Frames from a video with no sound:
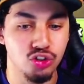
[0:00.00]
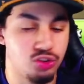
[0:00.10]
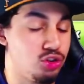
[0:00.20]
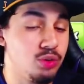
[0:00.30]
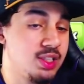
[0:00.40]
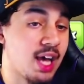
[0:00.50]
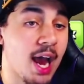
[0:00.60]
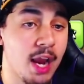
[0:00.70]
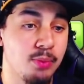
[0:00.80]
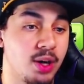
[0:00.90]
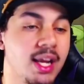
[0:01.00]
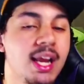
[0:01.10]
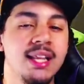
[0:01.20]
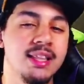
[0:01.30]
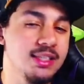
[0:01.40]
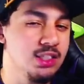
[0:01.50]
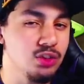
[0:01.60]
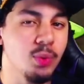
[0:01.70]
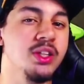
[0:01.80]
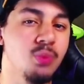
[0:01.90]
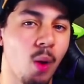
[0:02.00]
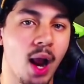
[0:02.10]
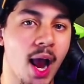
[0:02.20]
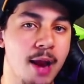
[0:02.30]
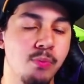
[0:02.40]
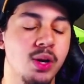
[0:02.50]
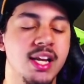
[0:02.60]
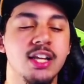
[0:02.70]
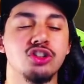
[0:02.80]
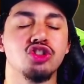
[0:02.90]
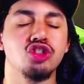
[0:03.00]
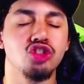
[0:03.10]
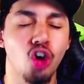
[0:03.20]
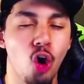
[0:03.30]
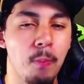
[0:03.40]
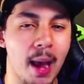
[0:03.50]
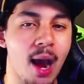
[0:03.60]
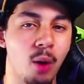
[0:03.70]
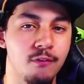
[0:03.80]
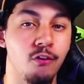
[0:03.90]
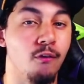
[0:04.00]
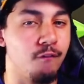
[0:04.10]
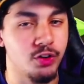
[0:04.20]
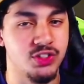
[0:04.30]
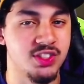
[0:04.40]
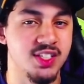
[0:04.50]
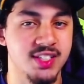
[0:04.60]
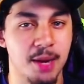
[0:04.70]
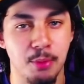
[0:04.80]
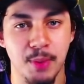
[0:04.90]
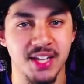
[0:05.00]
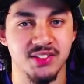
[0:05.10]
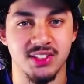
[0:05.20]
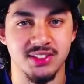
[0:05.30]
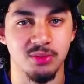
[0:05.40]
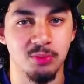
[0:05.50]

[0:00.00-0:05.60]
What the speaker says: due to the Hybrid. This is the reason why Hybrid is so powerful versus these type of bases.